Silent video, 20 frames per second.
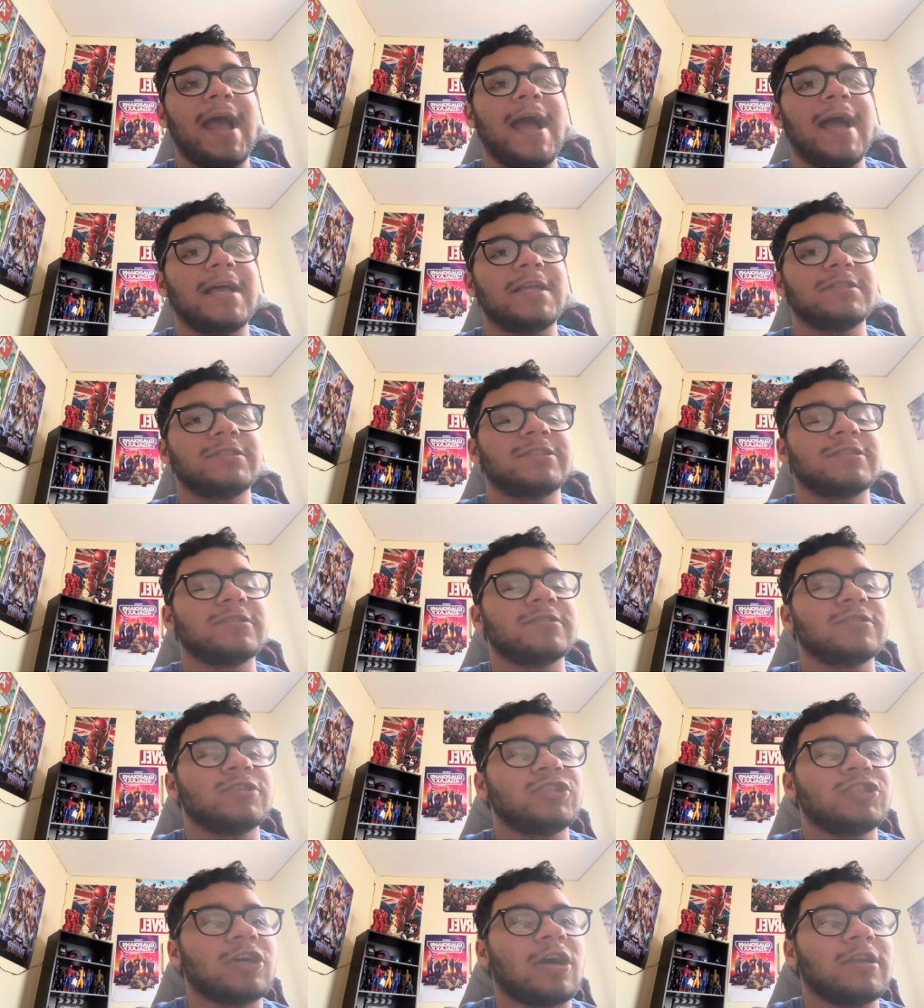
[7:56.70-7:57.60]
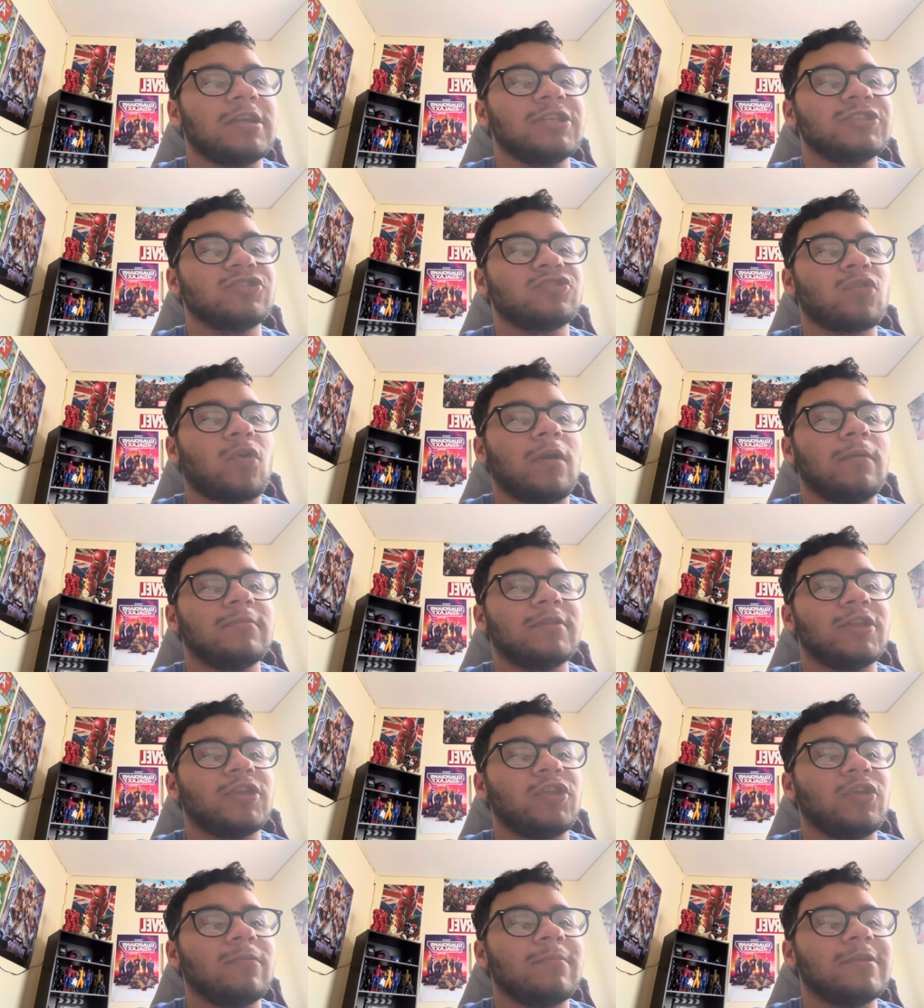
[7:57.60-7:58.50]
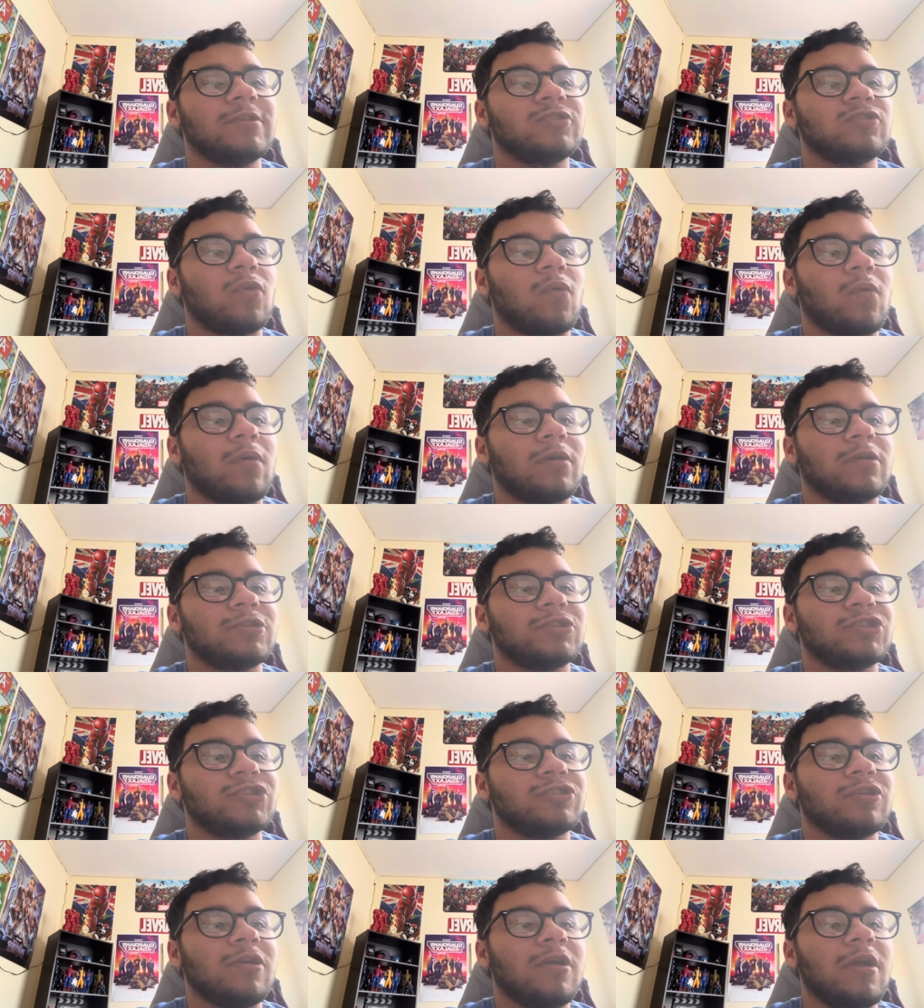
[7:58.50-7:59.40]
as Johnny Storm, the Human Torch.